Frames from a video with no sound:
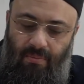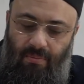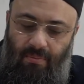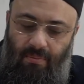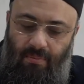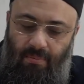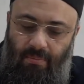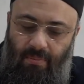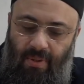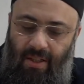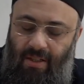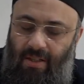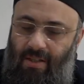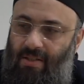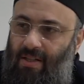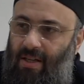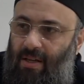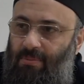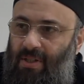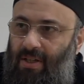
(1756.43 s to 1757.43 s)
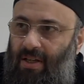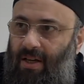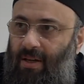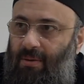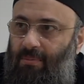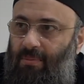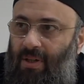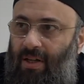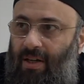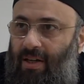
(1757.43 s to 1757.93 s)
But at the same
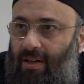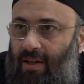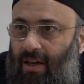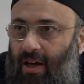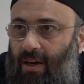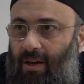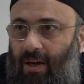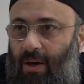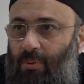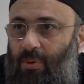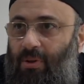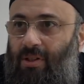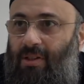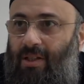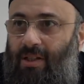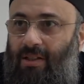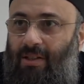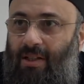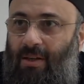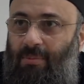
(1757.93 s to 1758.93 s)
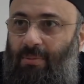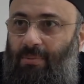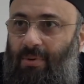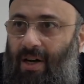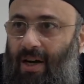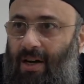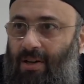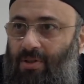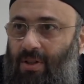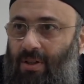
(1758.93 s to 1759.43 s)
time, I wouldn't condemn Ibn
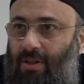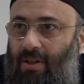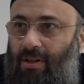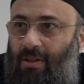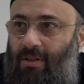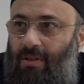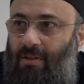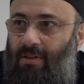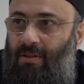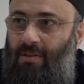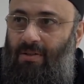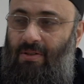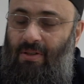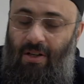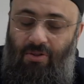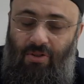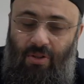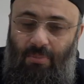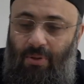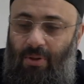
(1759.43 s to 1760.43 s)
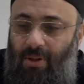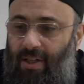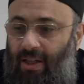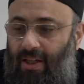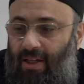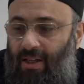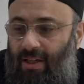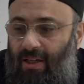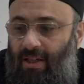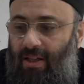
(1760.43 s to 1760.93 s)
Hajar and Siraj
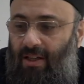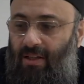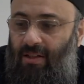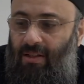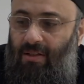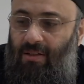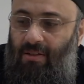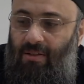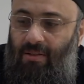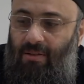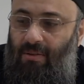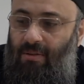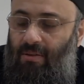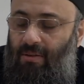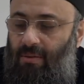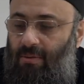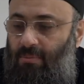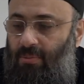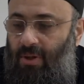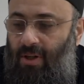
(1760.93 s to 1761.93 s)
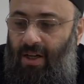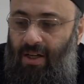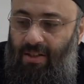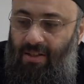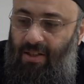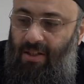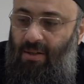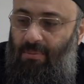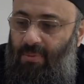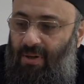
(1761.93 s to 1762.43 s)
al-Bulqini and
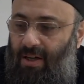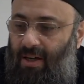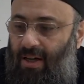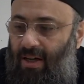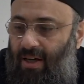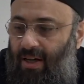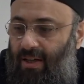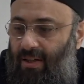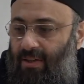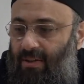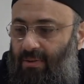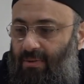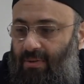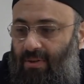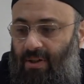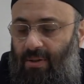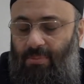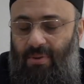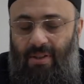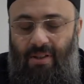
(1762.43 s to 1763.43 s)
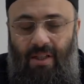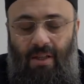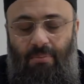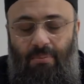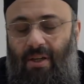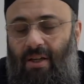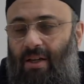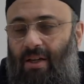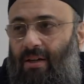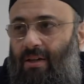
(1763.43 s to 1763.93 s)
Burhanuddin al-Biqai or Ibn
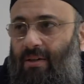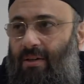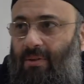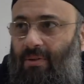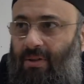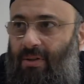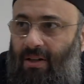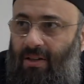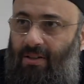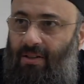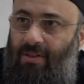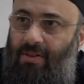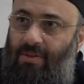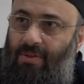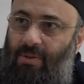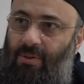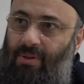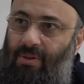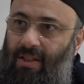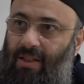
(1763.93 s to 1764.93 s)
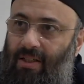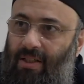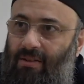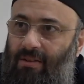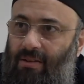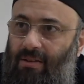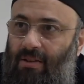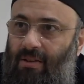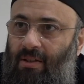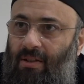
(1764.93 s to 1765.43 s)
Taymiyyah or others who did.